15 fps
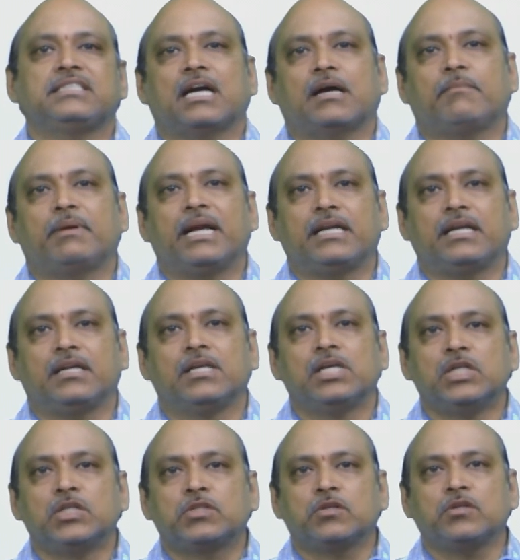am writing.
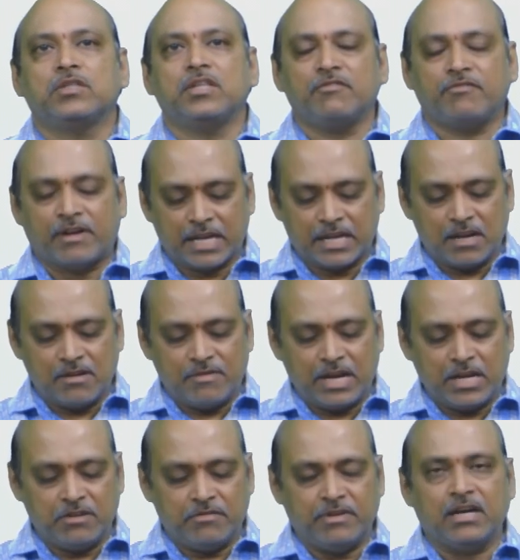So the final
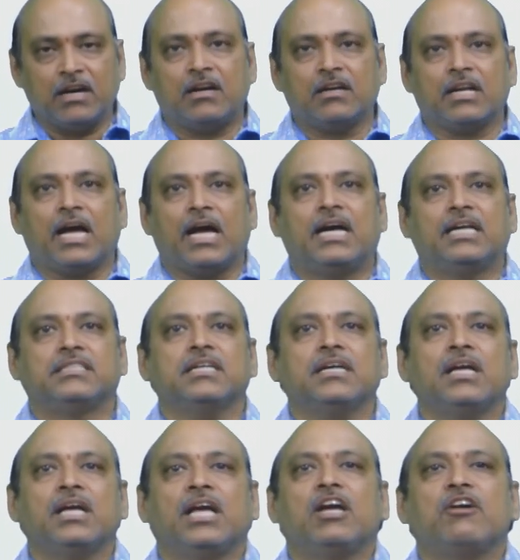value we got as
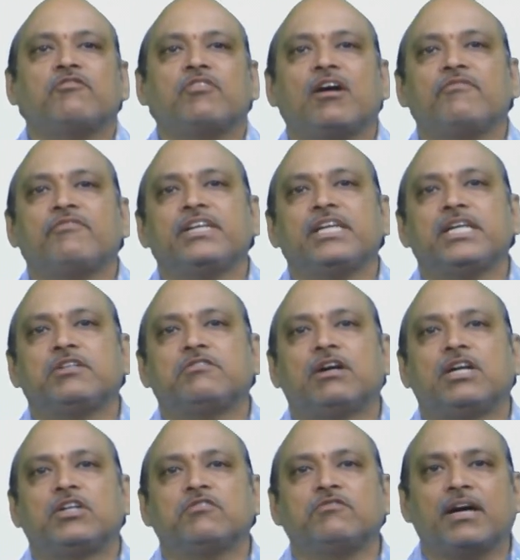f of e
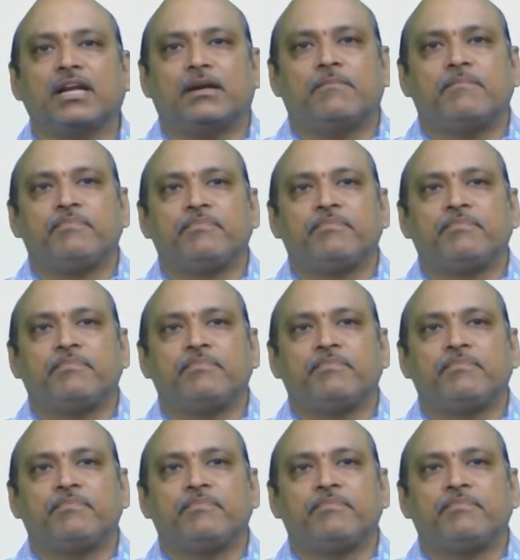equal to 1.